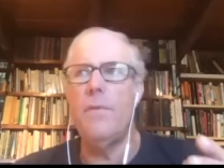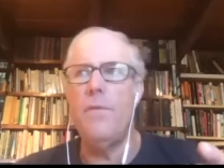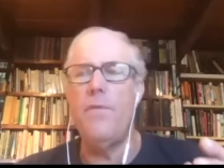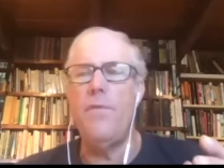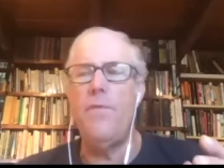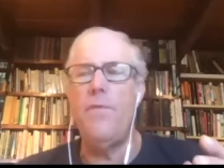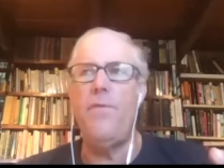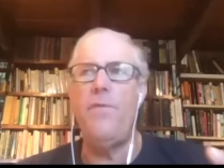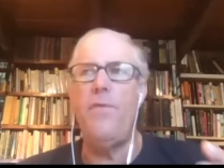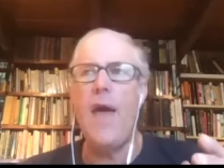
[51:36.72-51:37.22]

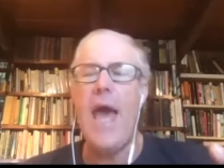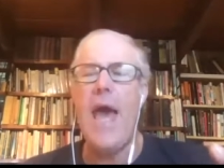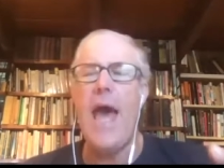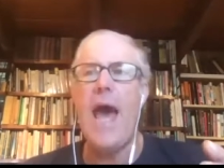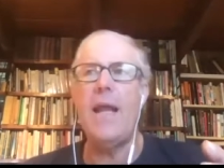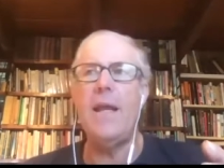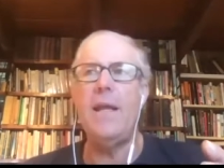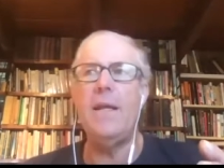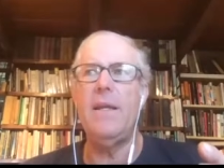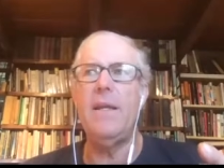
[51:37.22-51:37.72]
that
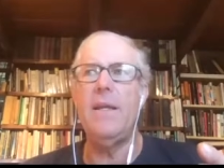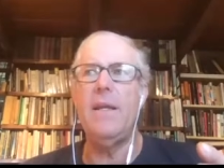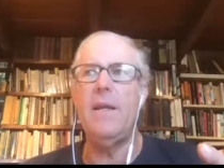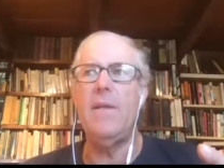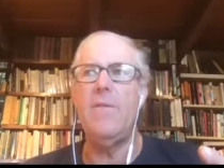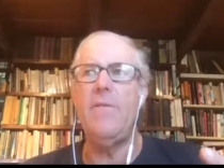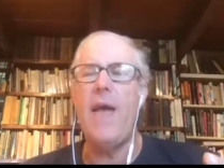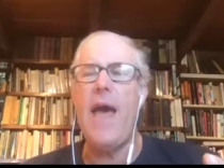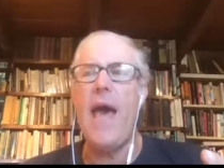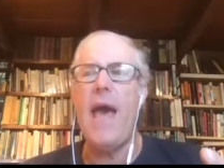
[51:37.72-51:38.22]

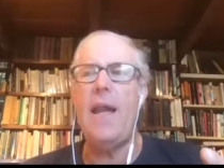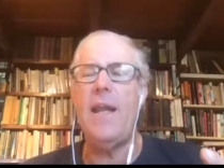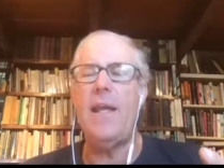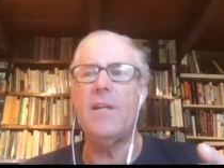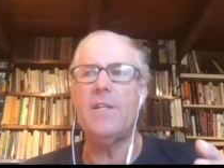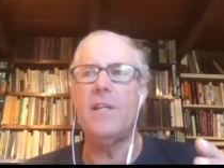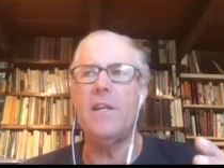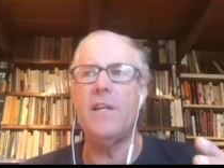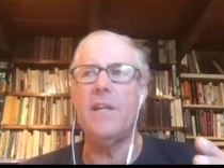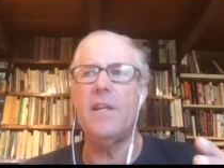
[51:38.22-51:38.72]
that is
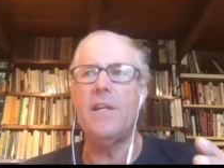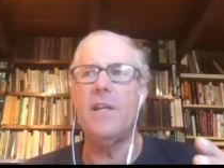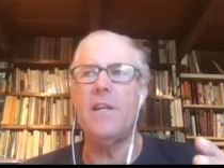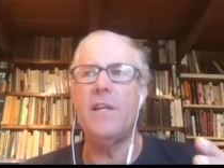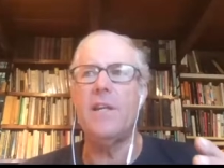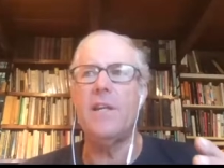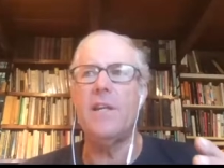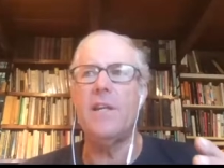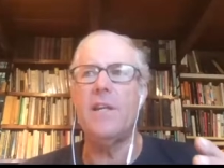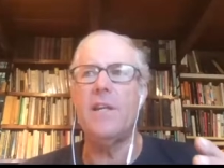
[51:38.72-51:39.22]
an
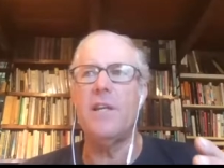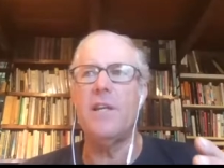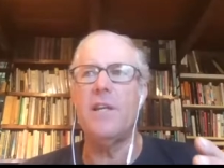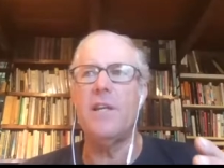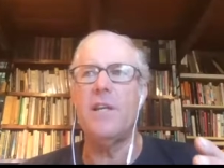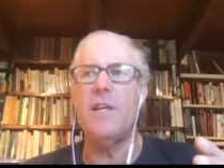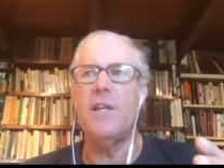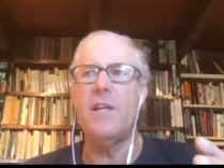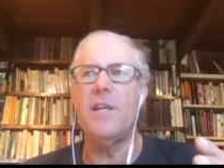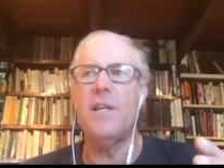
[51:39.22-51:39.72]

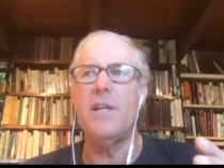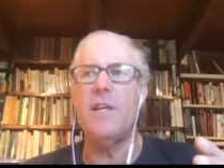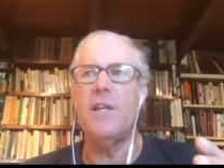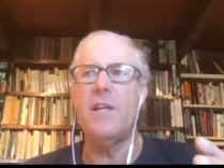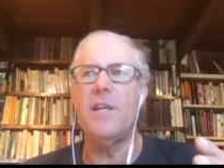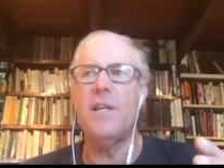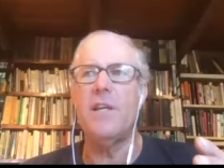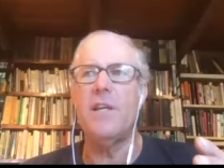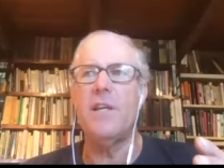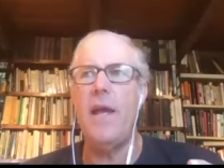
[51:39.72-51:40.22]

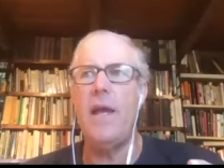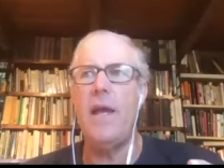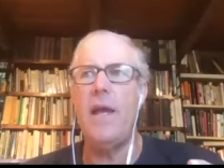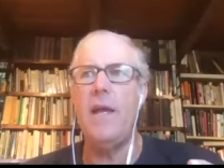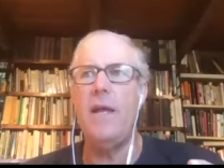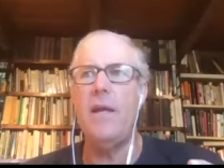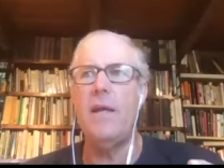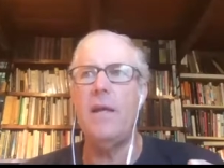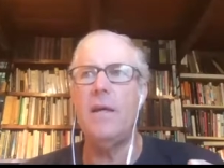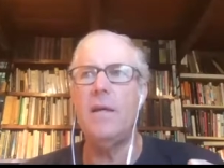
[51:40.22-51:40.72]
example
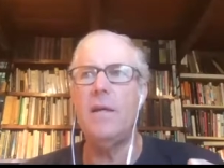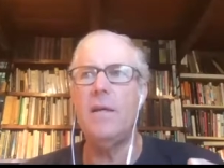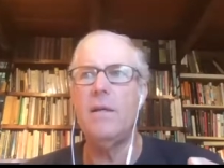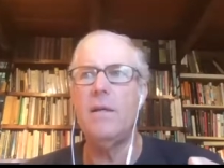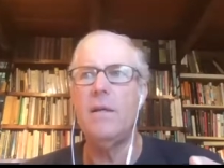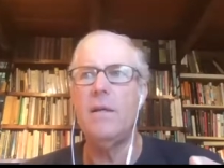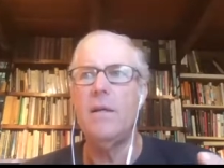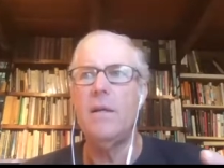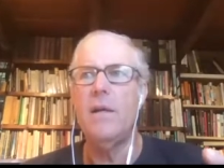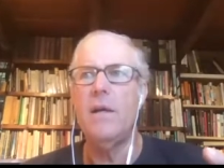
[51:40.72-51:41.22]
of
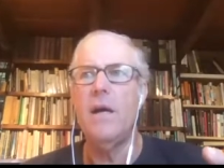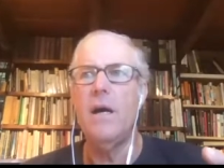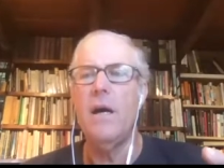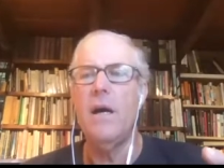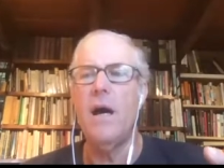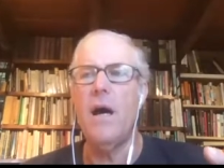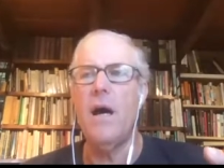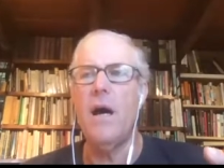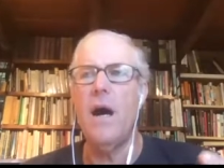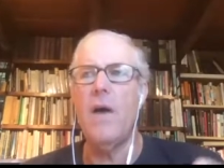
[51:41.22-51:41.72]
a
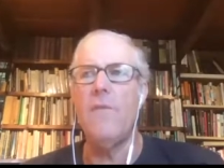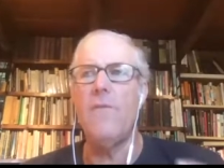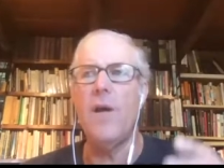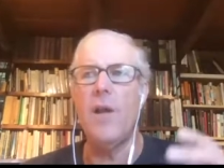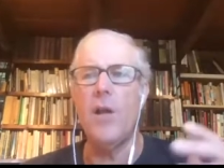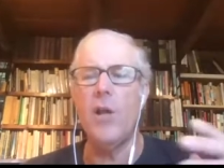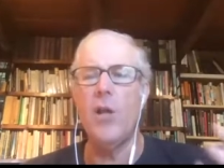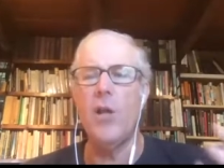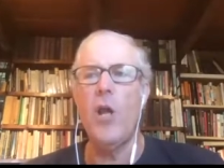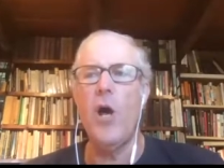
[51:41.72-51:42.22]

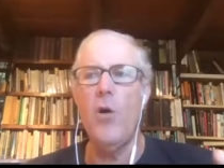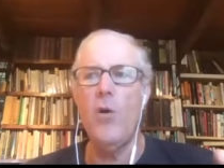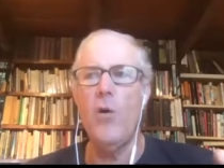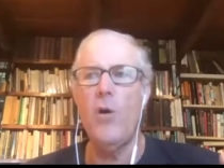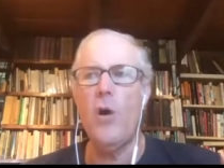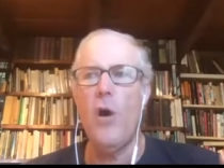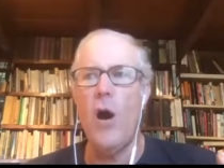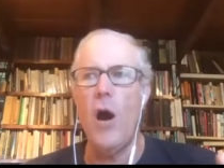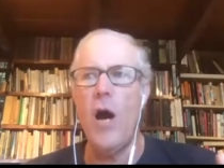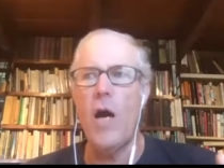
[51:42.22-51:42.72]
of a
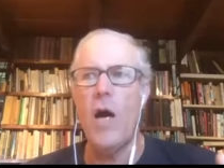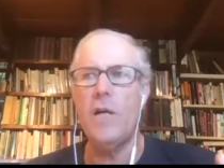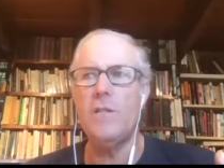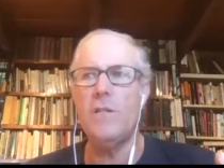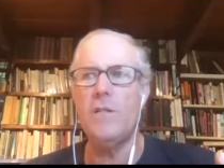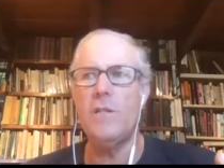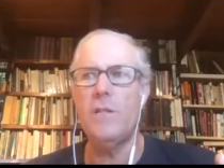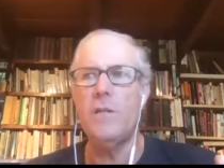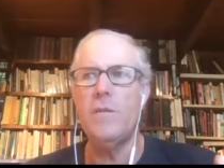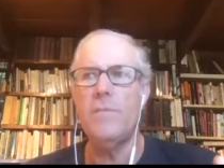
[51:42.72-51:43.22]
low
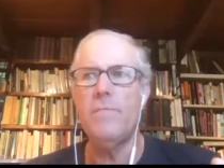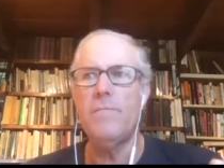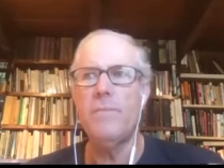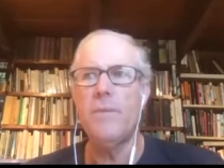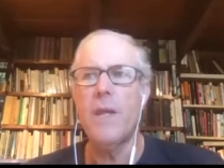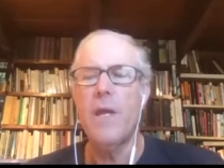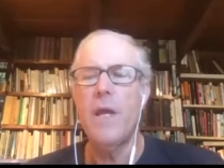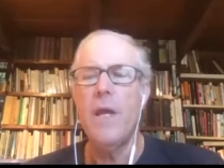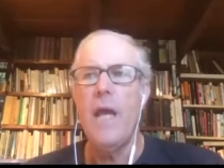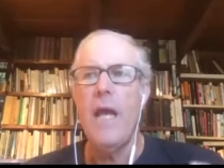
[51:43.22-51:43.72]
cost,
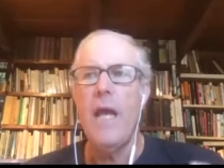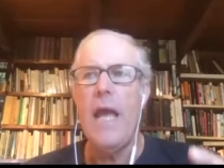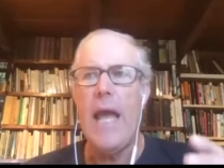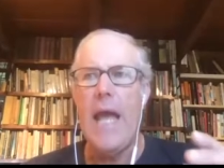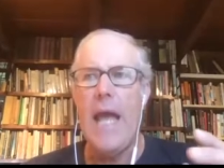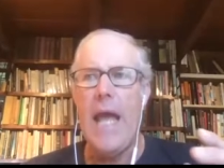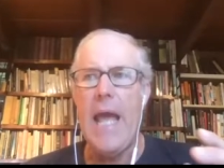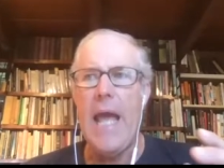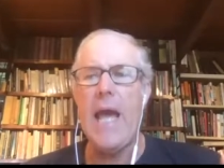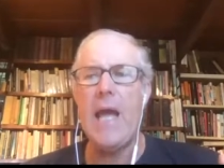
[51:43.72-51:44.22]

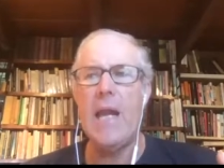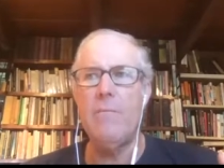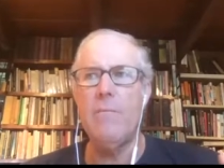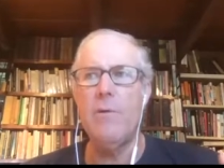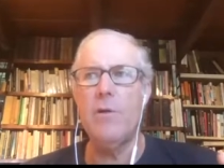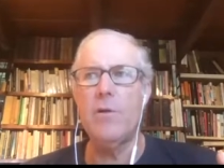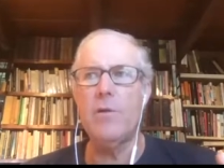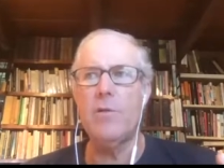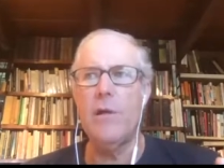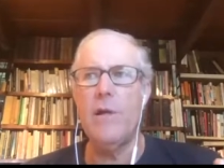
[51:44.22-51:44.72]
animal
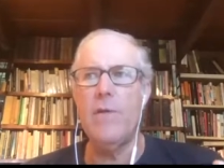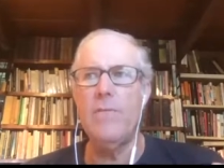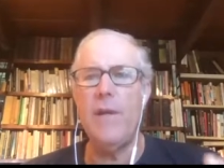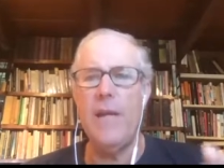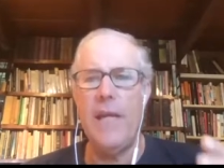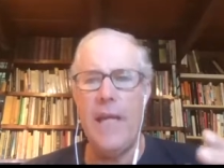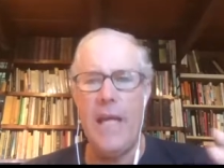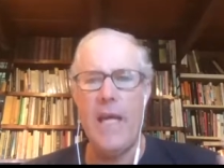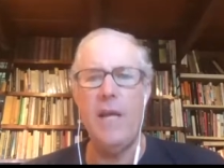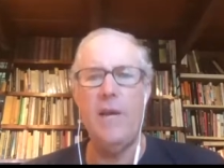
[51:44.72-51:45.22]
driven,
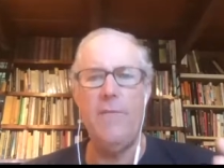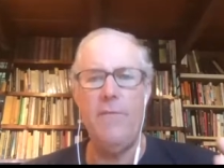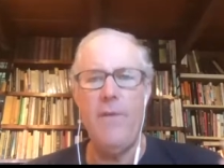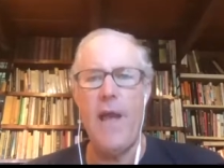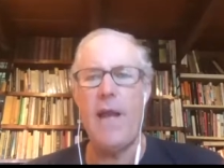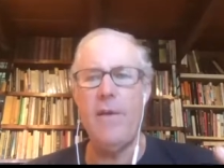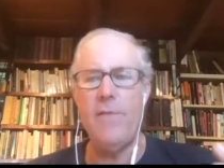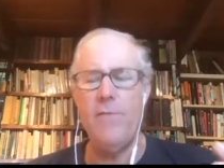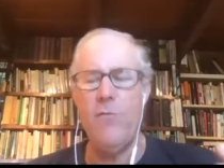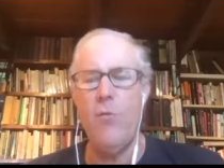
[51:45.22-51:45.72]

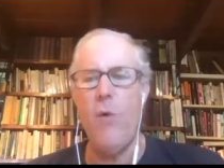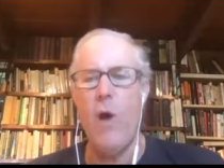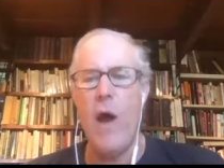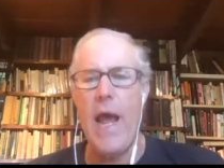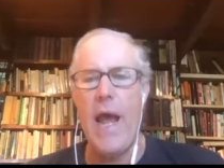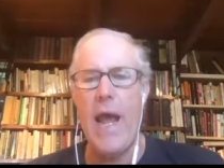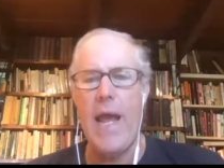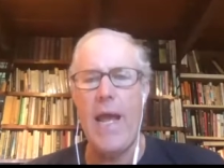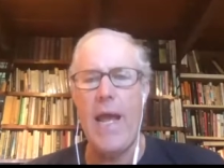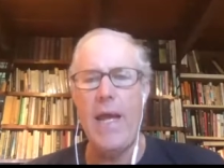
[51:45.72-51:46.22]
innovative
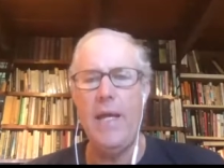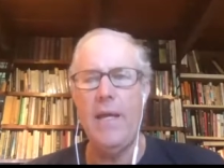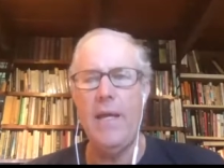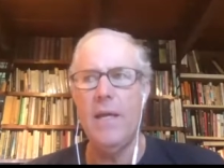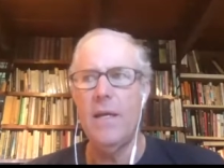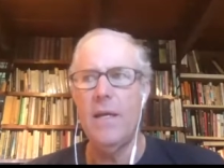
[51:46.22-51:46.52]
way